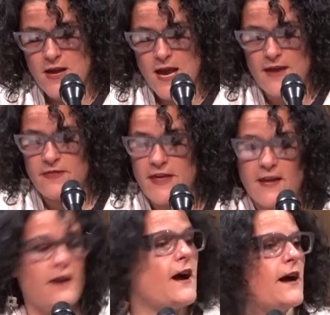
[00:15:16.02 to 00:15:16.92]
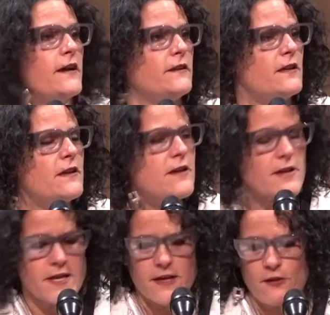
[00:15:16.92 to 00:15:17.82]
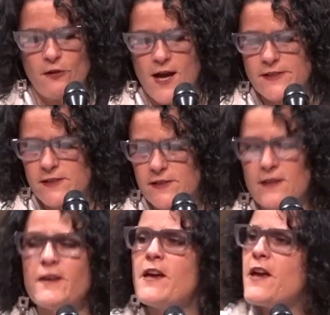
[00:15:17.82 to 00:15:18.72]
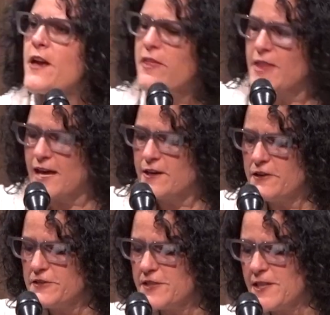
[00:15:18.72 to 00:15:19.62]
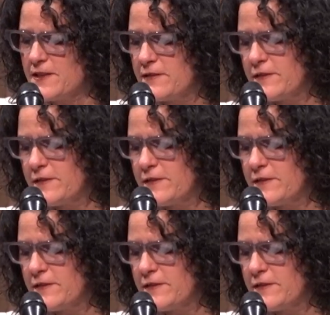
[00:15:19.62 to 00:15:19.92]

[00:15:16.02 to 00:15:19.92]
And thank God he crossed that ocean.